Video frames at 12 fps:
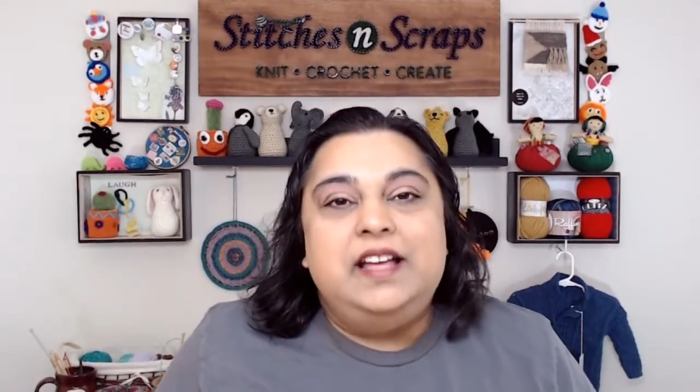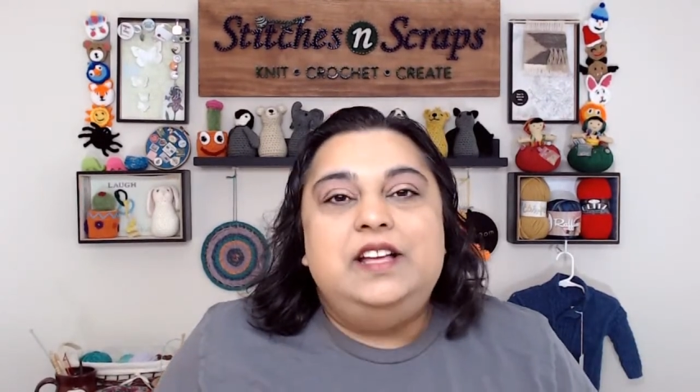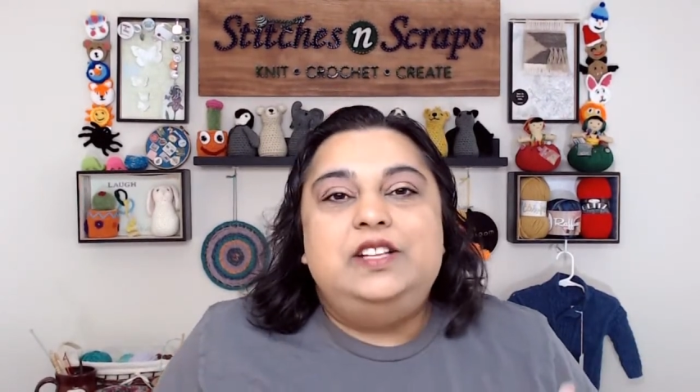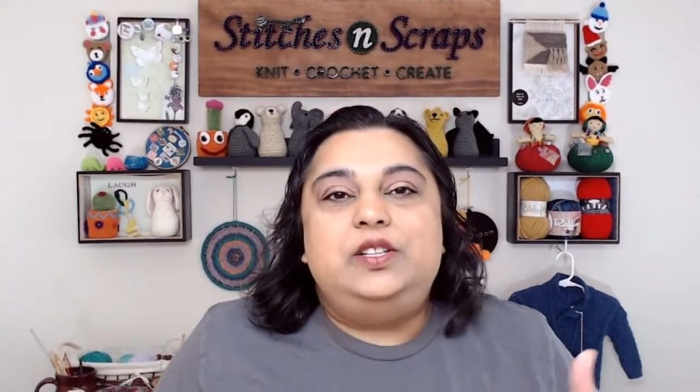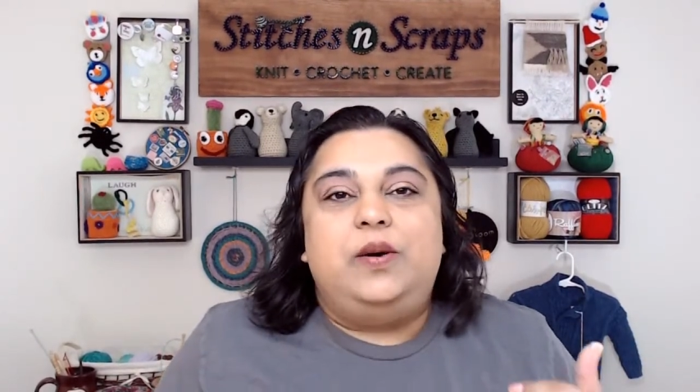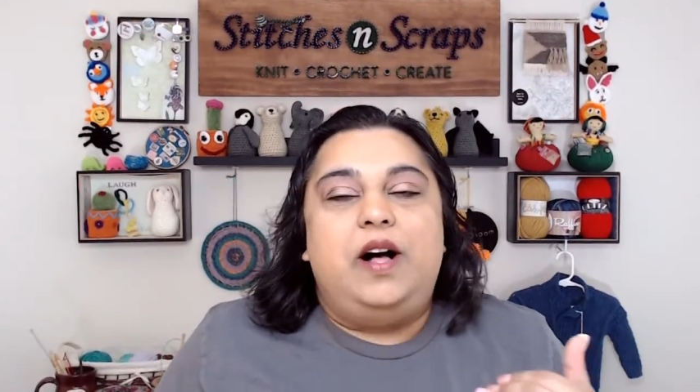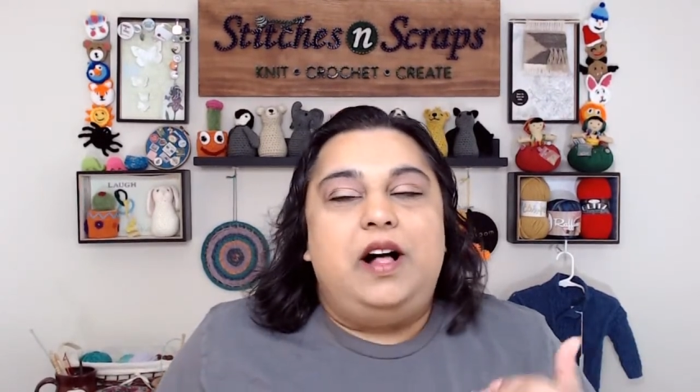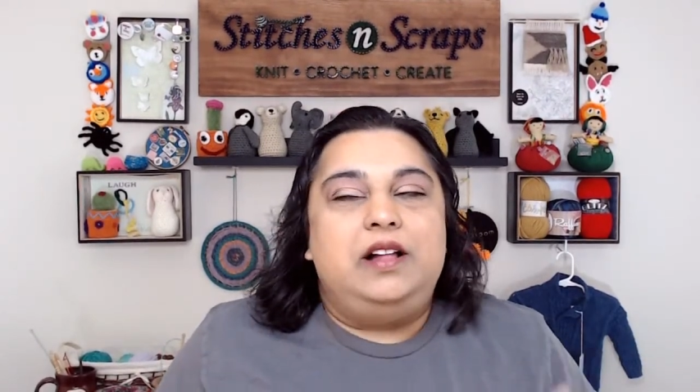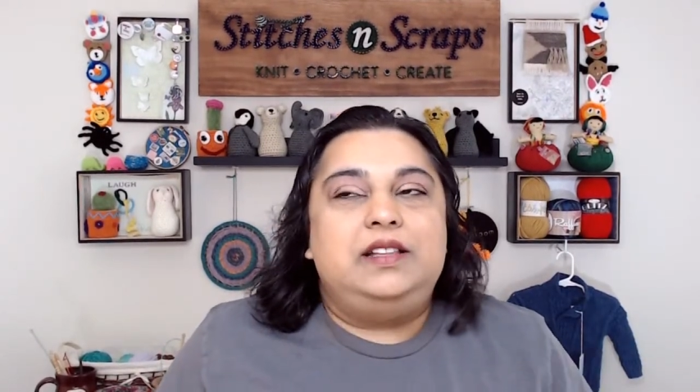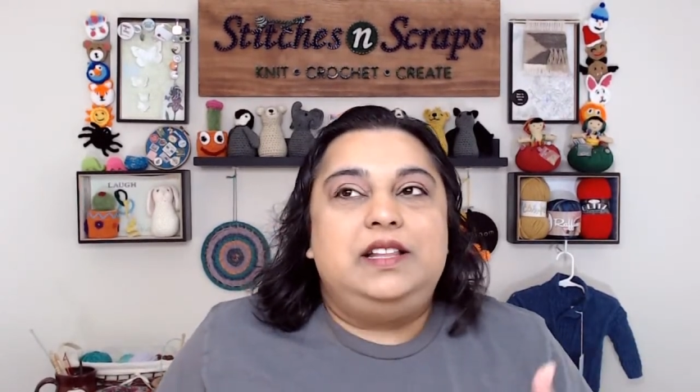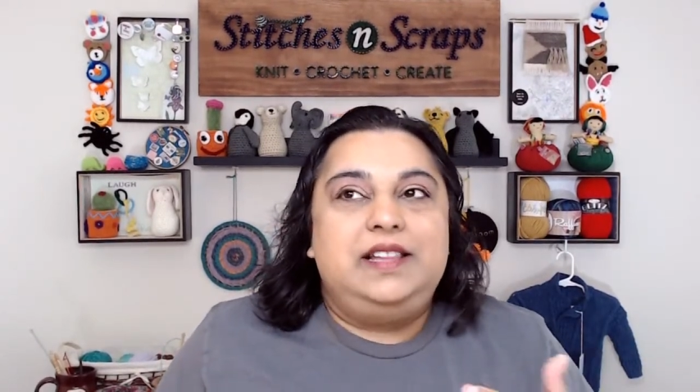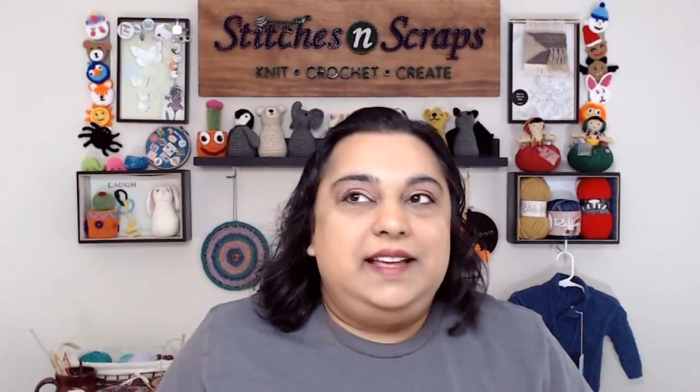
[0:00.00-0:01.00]
So all
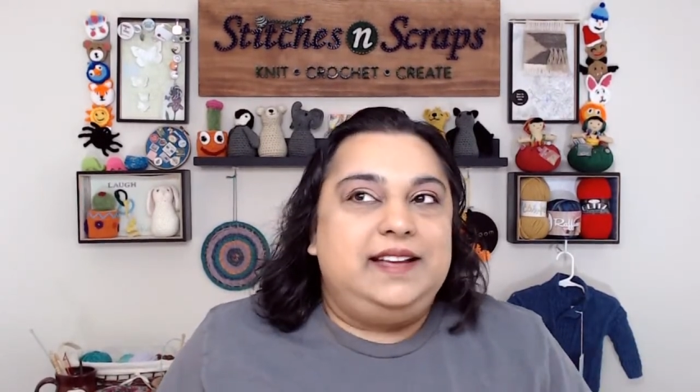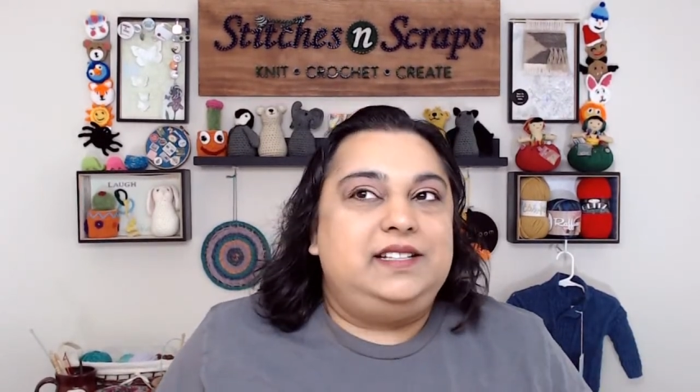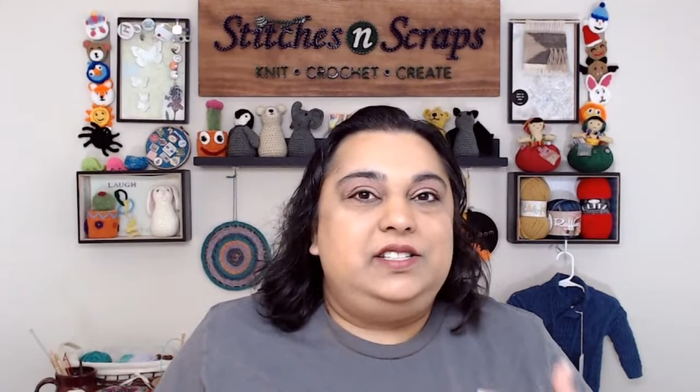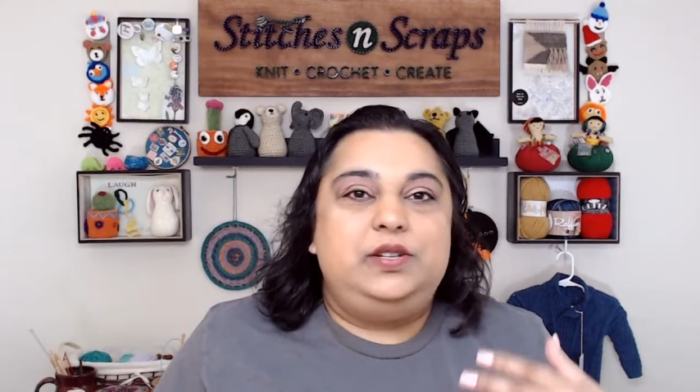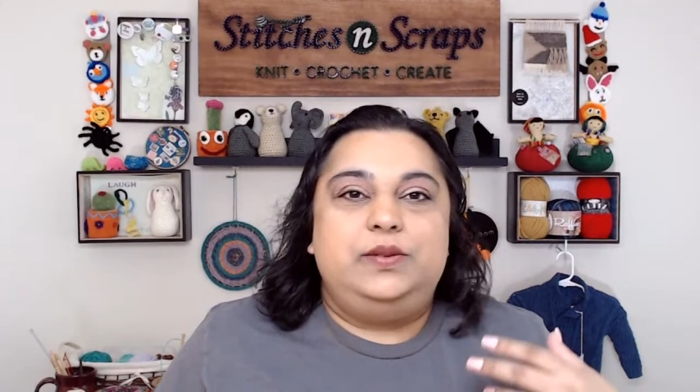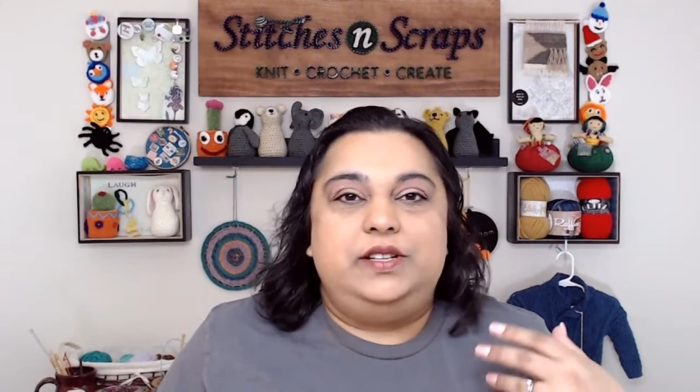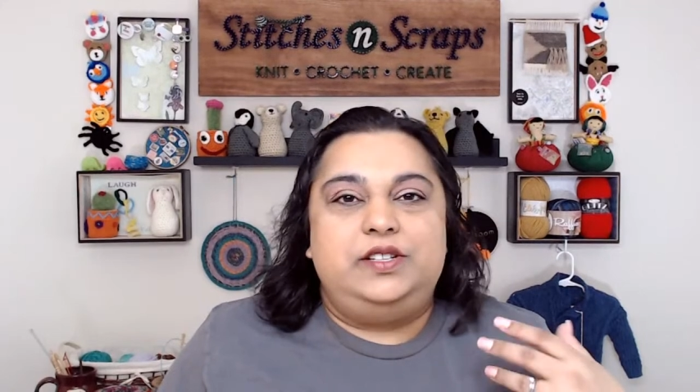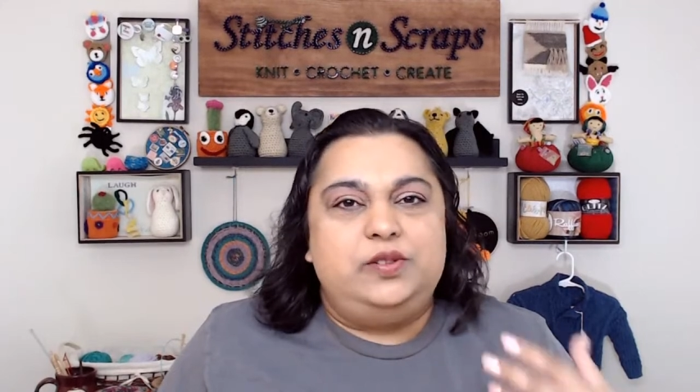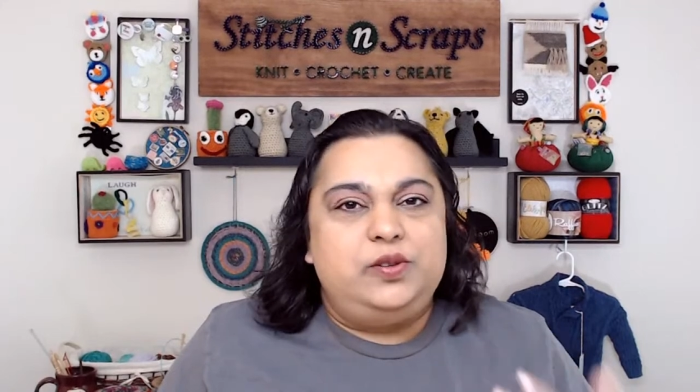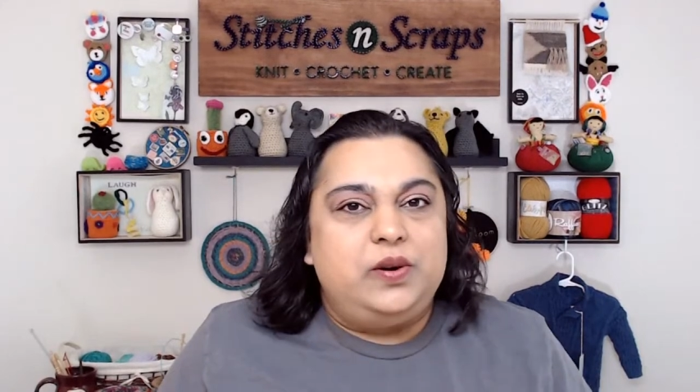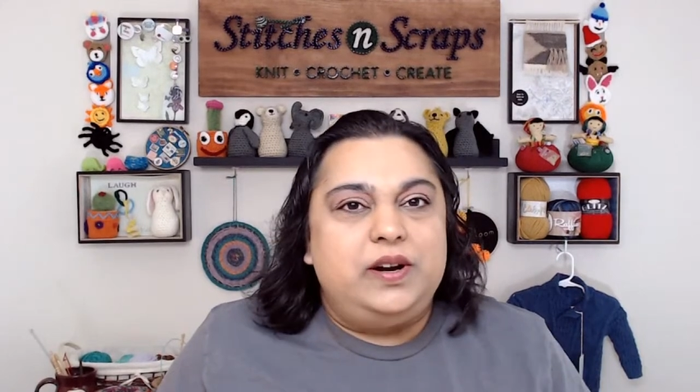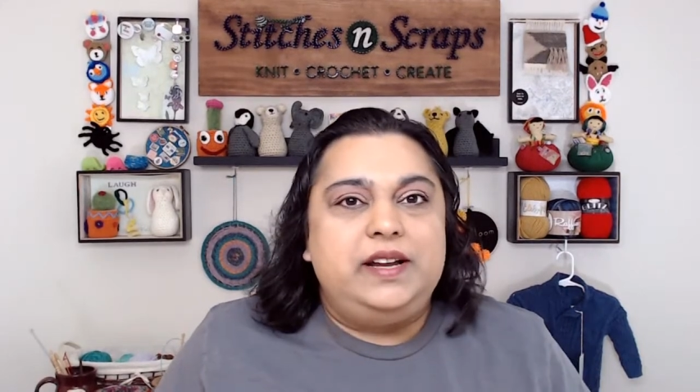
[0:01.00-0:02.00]
the links to the
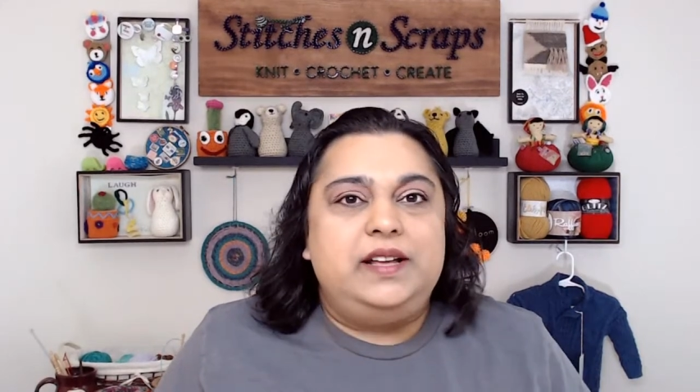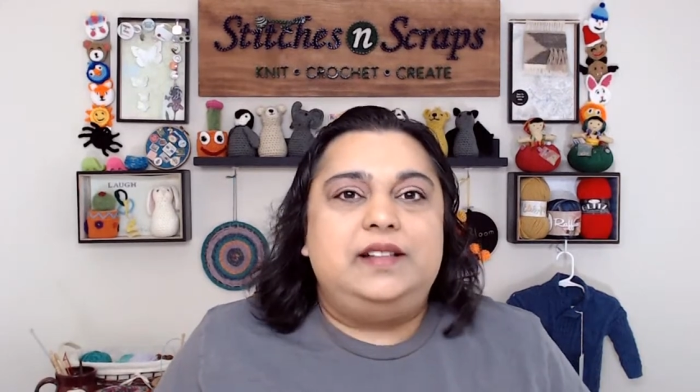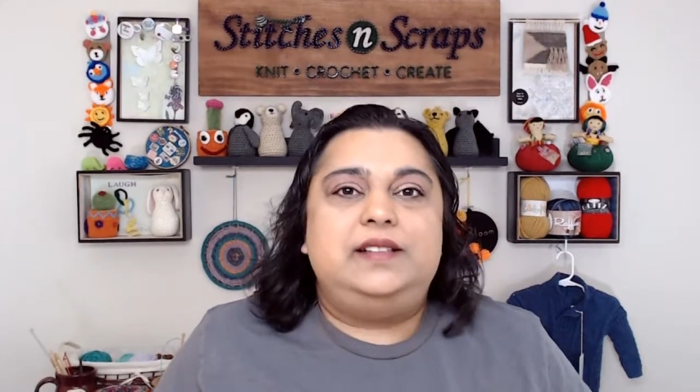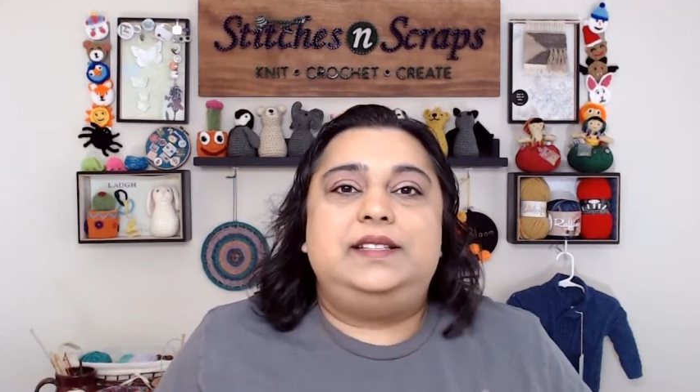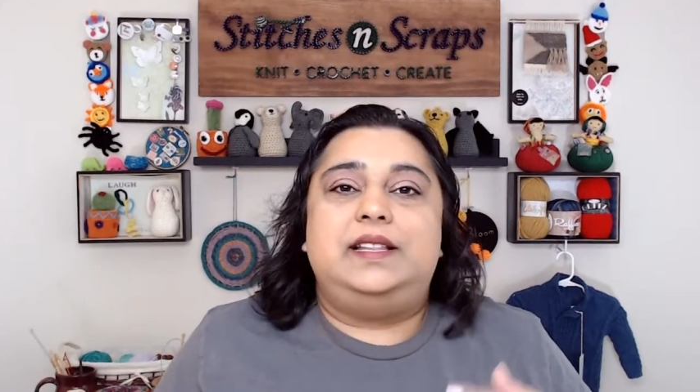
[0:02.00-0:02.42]
tutorials